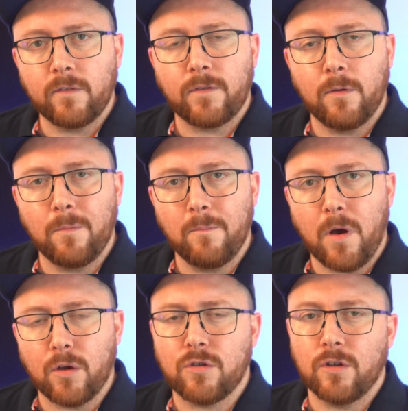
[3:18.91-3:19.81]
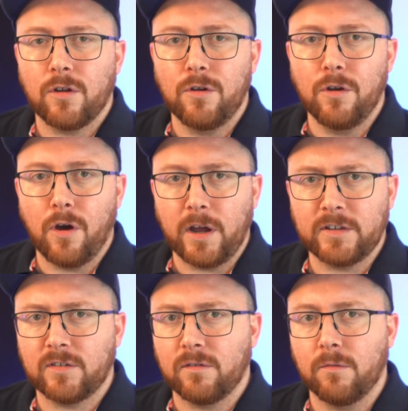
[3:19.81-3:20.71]
of the much
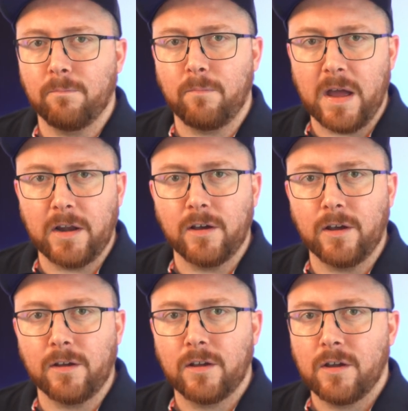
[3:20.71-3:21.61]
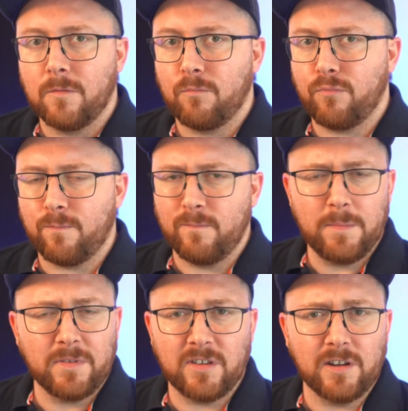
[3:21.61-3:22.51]
nicer and better
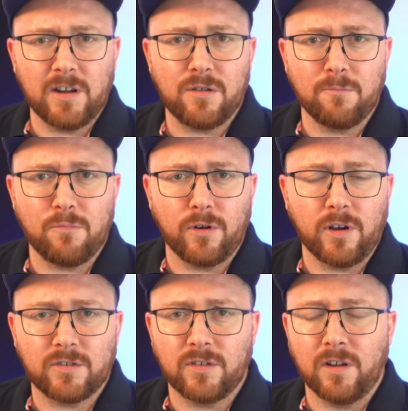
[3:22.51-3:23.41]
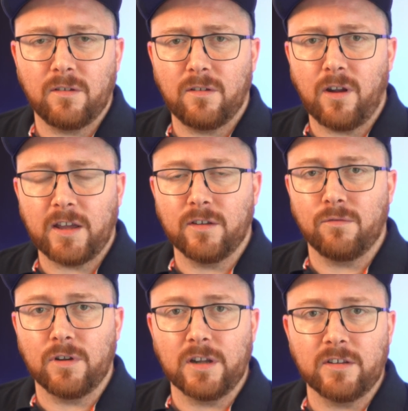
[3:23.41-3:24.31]
limited edition products that Leica's
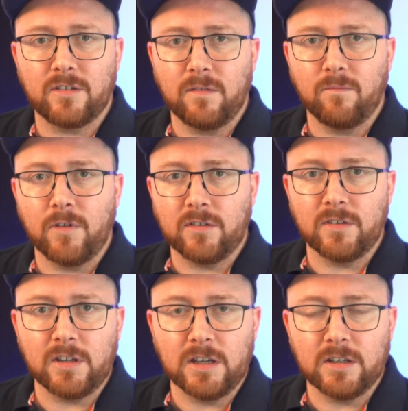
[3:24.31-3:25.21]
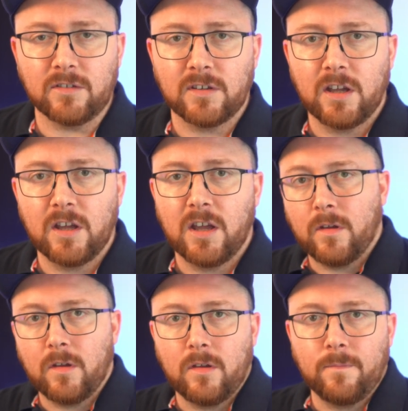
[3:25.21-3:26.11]
released in recent years.
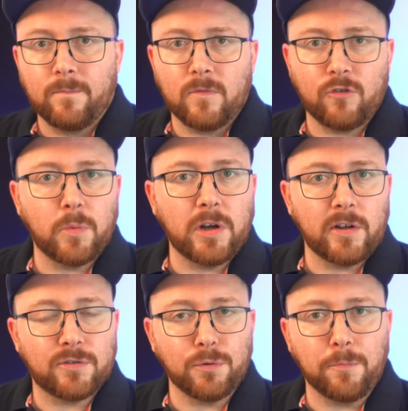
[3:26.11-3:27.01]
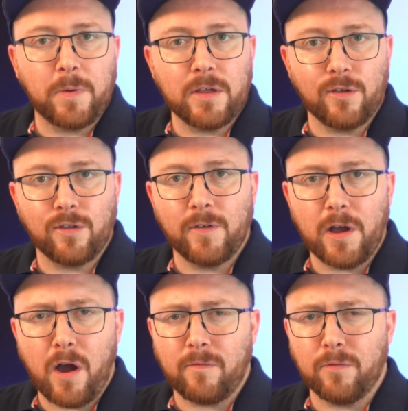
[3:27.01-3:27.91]
So when I saw the pictures of
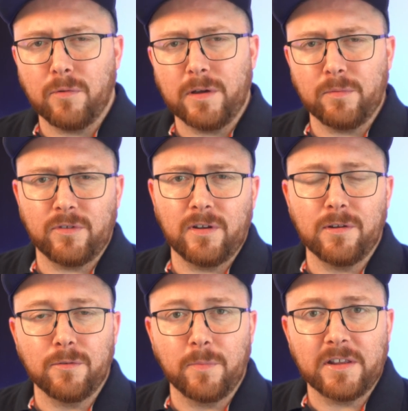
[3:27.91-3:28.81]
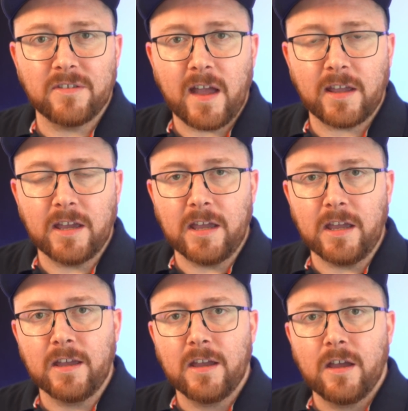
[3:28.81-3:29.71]
it, I thought it was a little bit
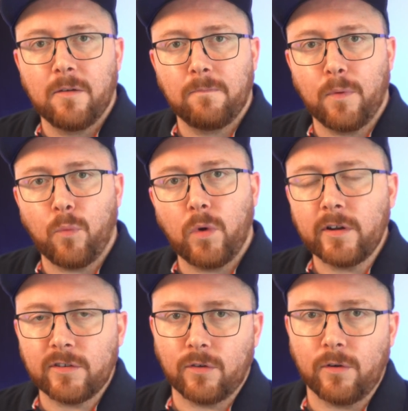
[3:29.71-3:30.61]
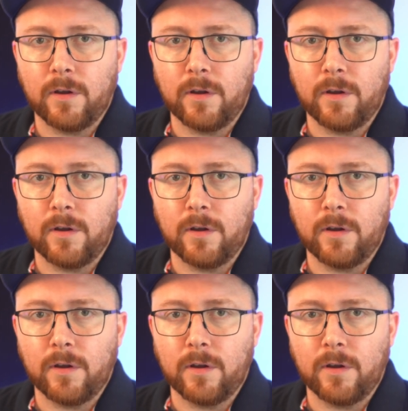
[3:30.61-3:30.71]
tacky, but when I saw